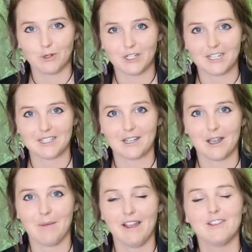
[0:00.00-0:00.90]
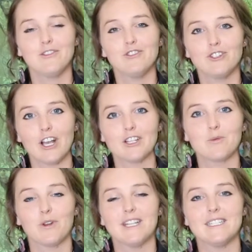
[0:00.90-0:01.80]
water doesn't come out. You
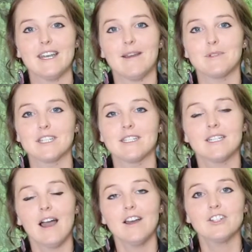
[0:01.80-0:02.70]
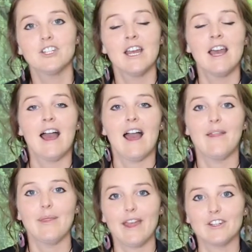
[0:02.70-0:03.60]
just want it damp to the touch,
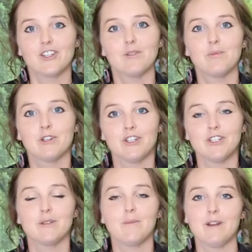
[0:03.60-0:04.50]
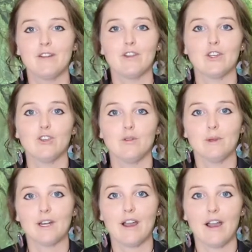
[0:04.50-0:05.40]
and that should produce a bit of a
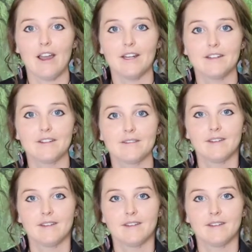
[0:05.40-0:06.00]
humid hide.